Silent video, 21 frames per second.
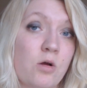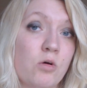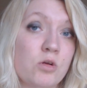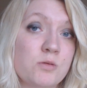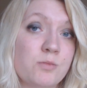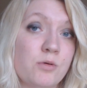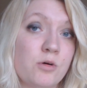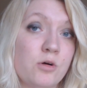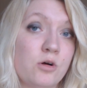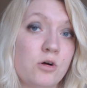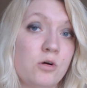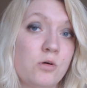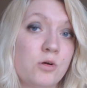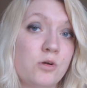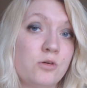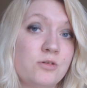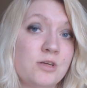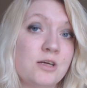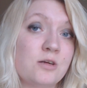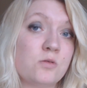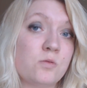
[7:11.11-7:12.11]
hospital
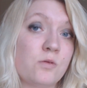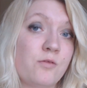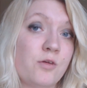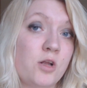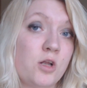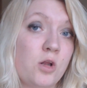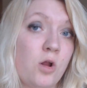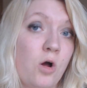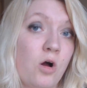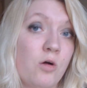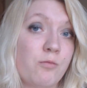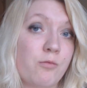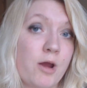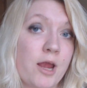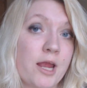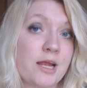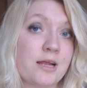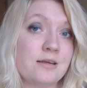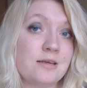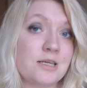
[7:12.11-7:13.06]
who deals with a lot of brain